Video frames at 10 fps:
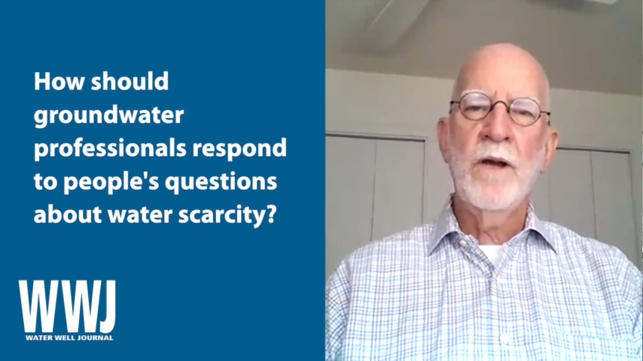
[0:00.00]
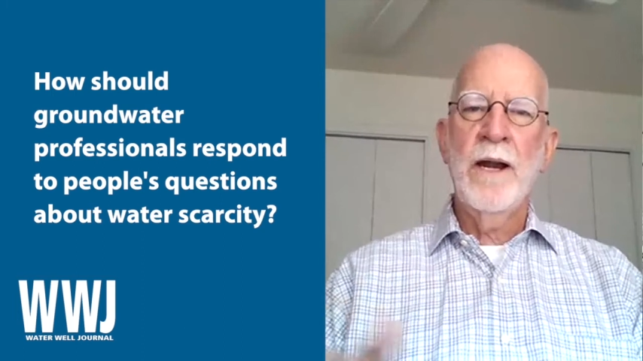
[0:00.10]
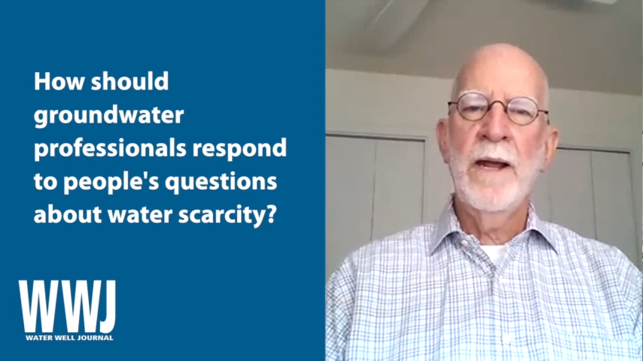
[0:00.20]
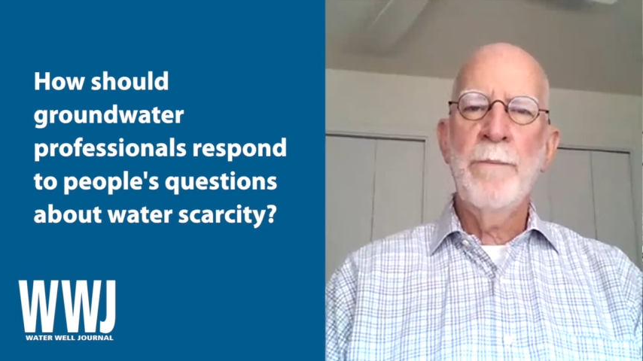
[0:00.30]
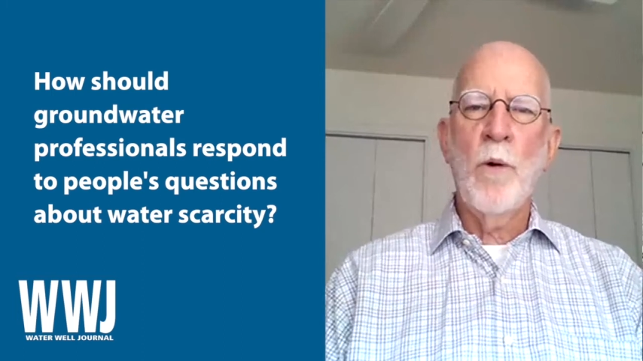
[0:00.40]

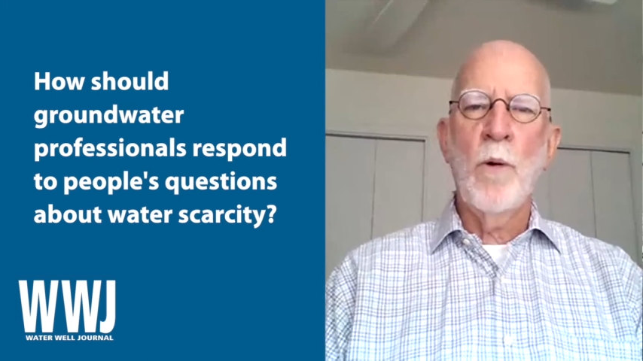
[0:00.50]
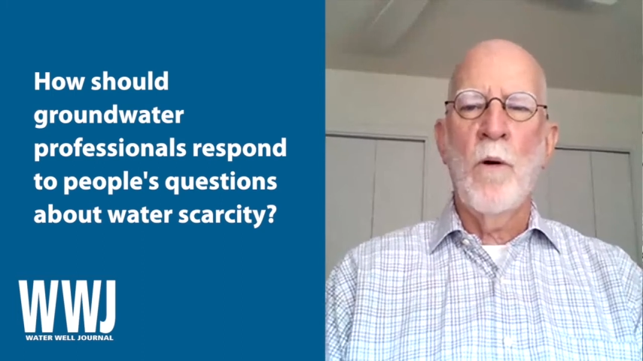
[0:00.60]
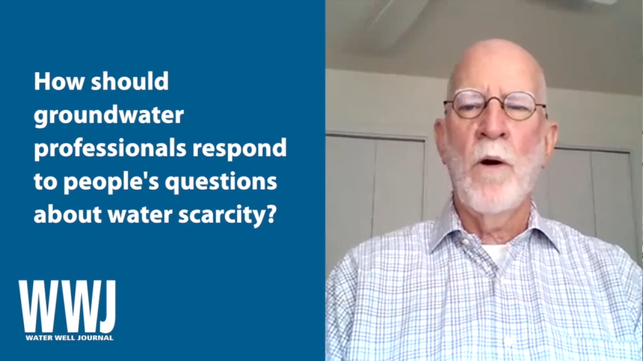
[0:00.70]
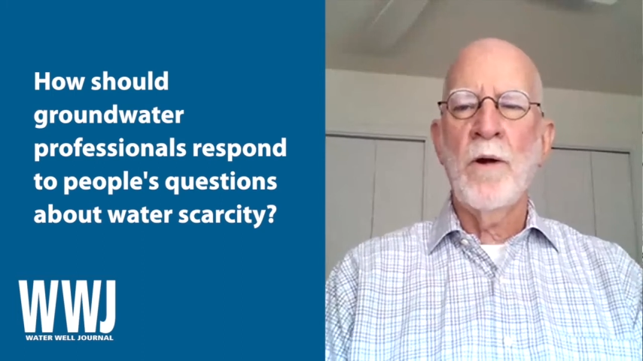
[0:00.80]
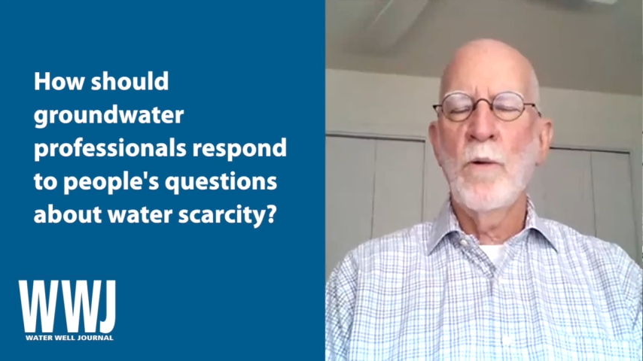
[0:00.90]
If we're going to
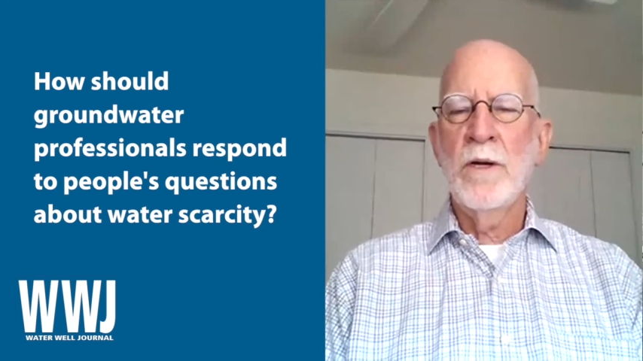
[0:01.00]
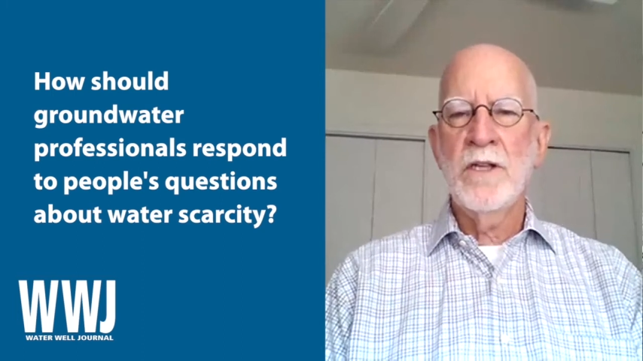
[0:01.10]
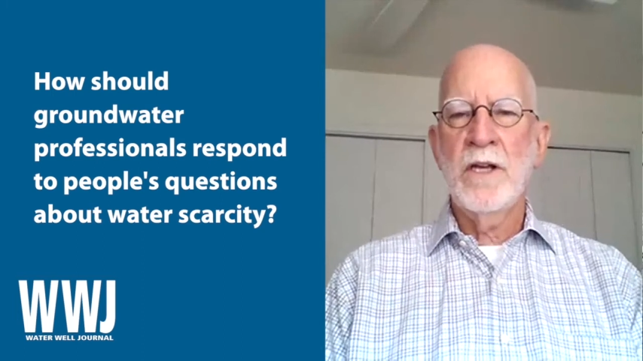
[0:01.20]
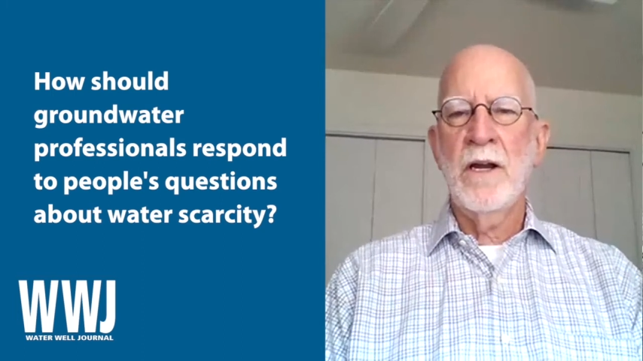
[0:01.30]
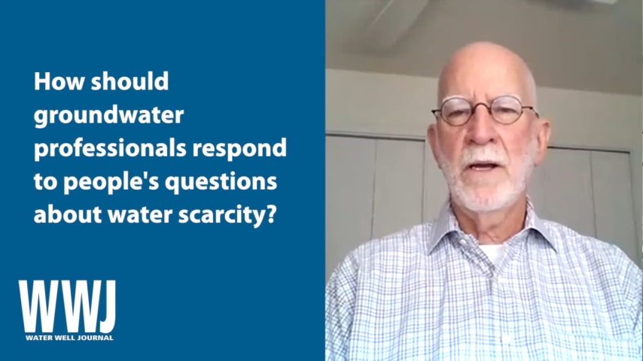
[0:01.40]
import
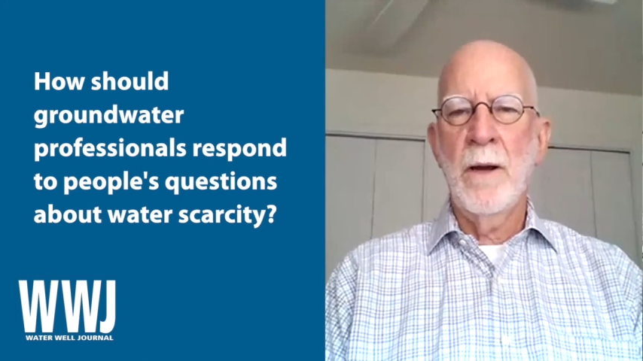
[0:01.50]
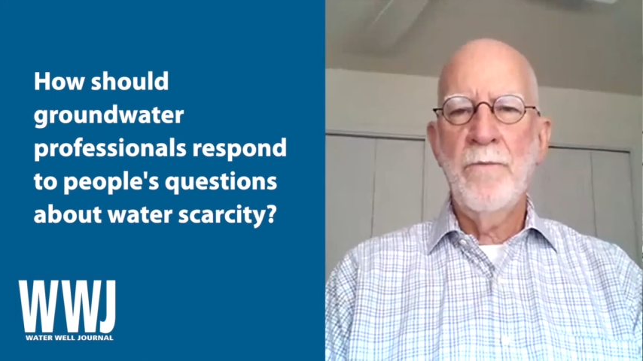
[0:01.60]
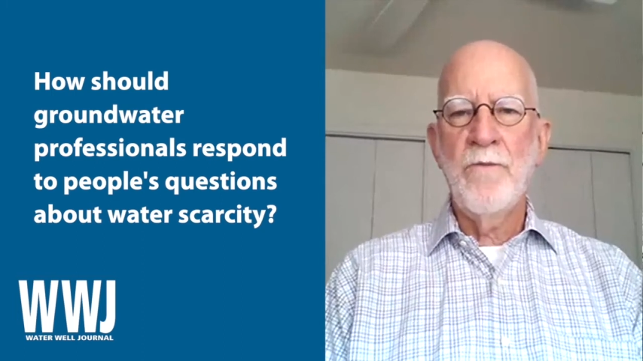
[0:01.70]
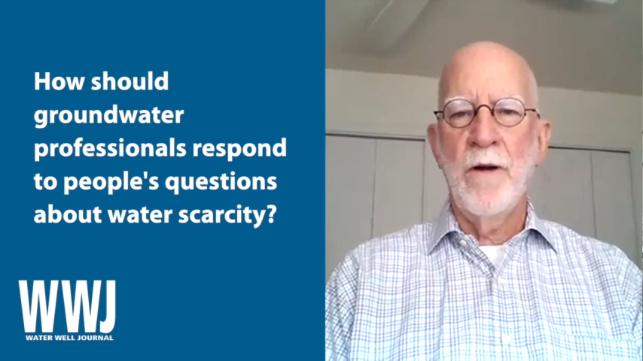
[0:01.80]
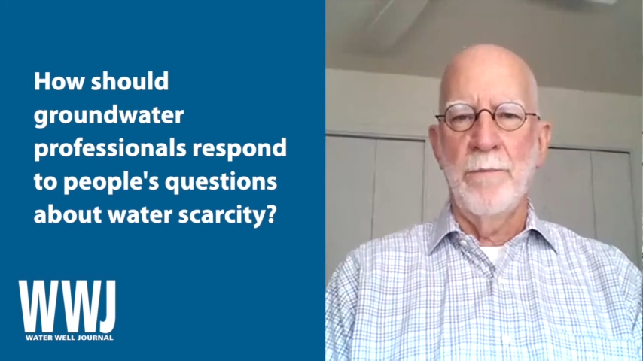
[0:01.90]
water, where is it
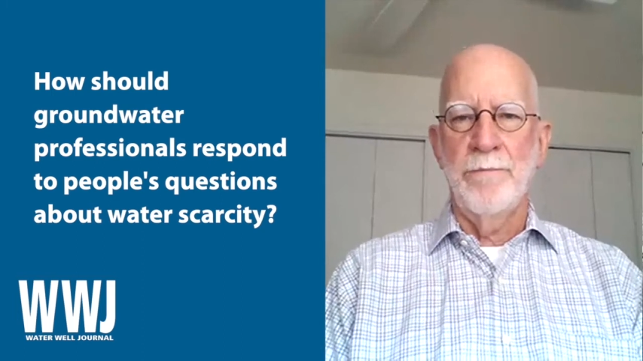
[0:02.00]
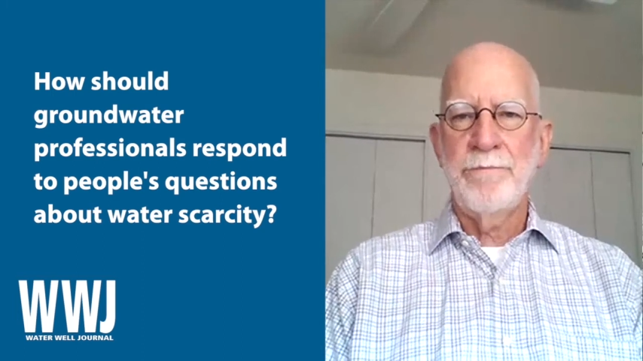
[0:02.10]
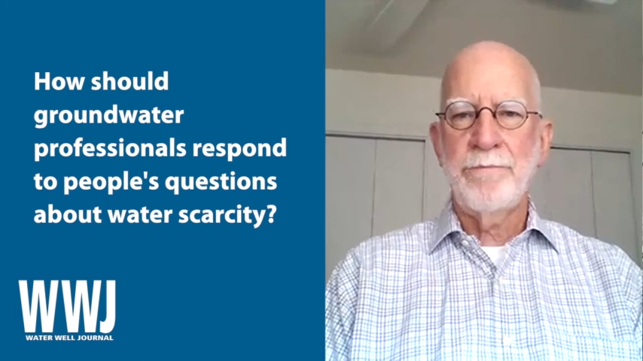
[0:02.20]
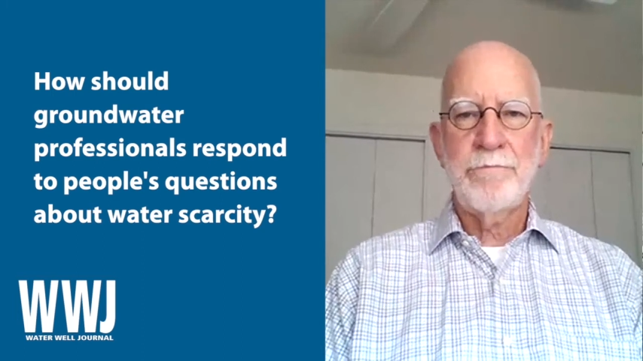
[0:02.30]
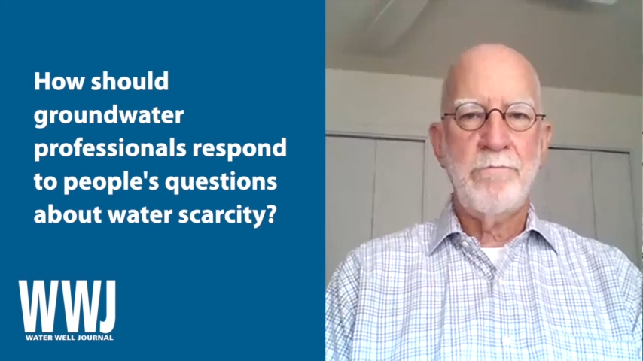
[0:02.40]
going to come from?